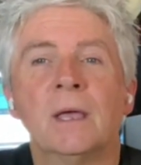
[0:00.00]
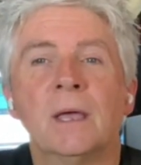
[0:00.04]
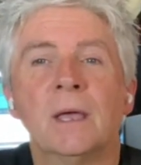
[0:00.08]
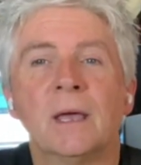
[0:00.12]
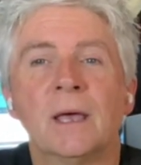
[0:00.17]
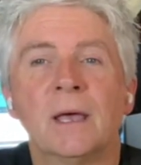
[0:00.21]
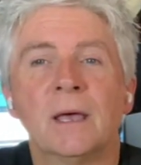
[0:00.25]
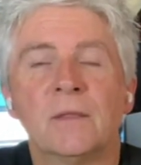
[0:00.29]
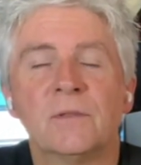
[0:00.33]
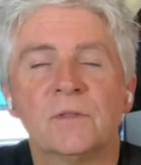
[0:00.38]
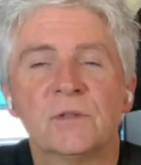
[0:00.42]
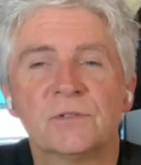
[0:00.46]

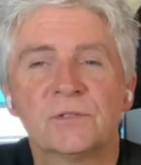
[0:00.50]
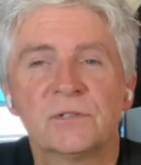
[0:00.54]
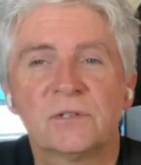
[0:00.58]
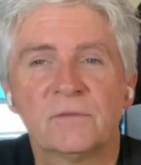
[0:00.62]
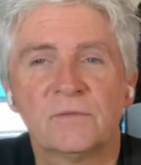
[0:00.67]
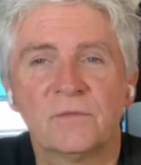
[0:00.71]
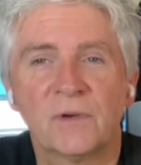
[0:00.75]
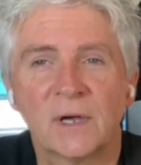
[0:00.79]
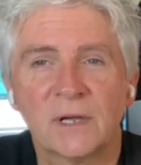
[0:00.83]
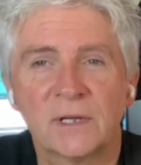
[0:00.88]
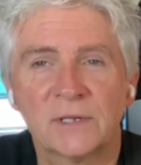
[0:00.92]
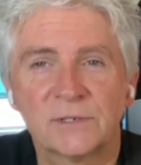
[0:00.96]
And this
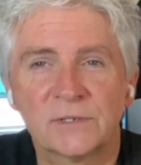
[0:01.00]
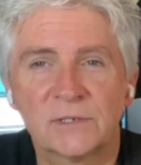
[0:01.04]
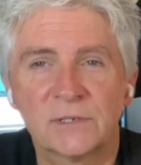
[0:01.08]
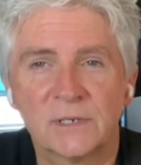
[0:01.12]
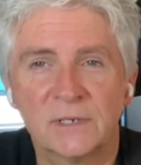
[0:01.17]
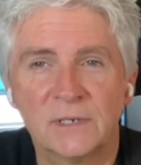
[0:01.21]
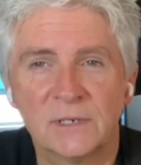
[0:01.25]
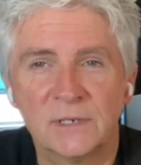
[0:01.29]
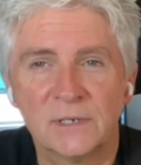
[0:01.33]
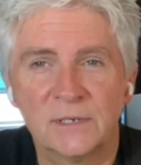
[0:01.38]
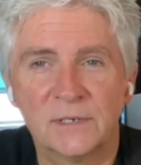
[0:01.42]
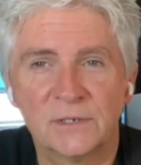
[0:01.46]
device
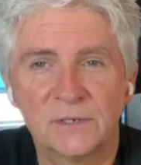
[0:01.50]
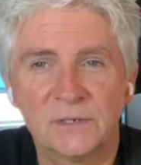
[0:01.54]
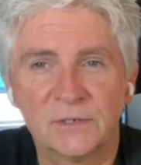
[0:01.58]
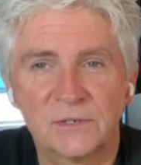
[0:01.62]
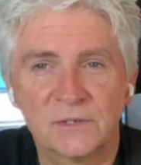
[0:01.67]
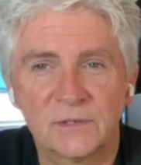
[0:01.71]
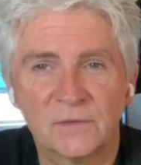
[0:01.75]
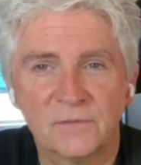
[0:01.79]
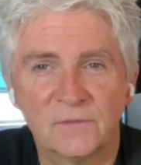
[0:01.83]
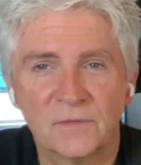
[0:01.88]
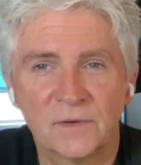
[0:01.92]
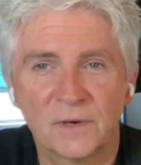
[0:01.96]

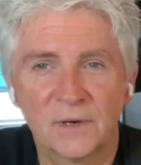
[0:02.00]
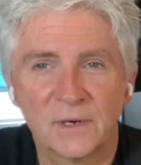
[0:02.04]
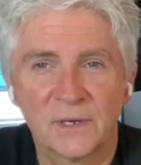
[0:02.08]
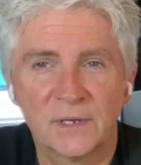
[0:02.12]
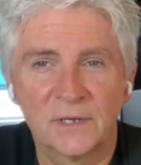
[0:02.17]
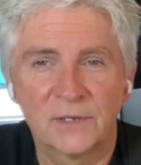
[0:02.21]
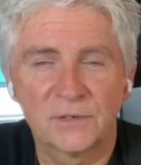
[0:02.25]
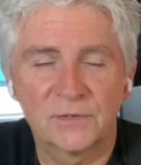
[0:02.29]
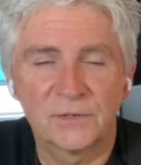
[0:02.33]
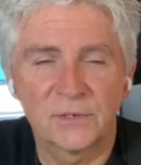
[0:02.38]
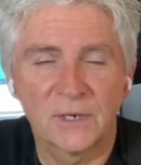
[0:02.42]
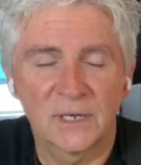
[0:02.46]
is
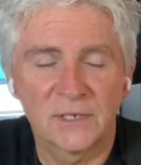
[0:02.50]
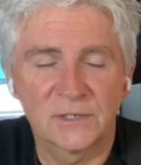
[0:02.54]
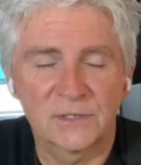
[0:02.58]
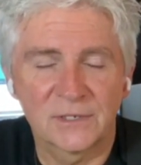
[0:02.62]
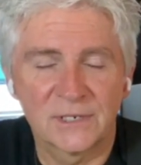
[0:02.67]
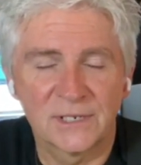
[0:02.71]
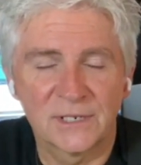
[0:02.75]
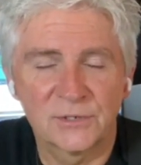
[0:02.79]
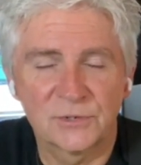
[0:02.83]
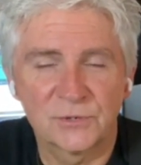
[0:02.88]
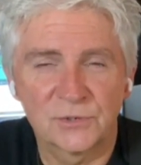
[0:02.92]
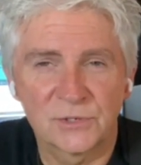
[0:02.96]
has
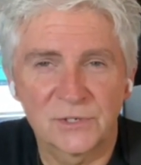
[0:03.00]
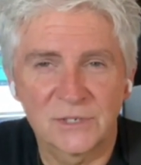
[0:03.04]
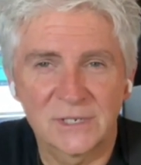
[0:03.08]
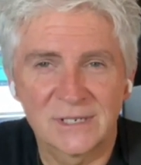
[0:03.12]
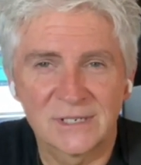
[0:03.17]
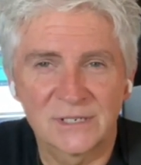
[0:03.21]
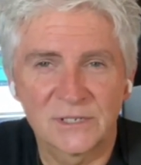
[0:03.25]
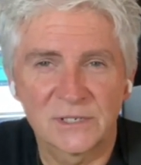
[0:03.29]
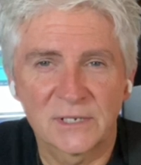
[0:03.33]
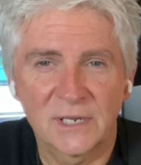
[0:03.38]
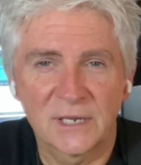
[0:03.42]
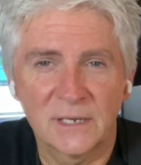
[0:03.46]
an
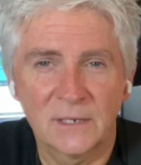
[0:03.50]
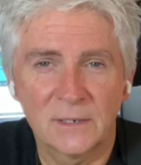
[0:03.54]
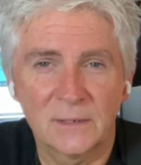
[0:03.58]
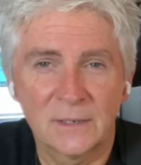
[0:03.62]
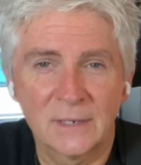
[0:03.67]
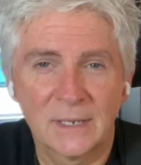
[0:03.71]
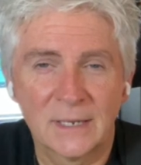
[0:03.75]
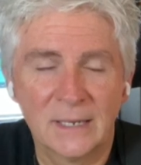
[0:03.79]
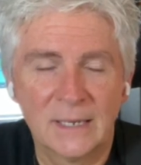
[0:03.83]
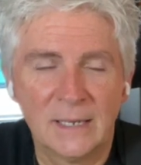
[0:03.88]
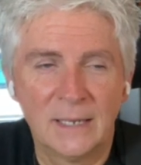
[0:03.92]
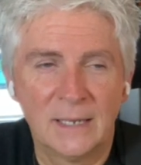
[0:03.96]
interesting sound.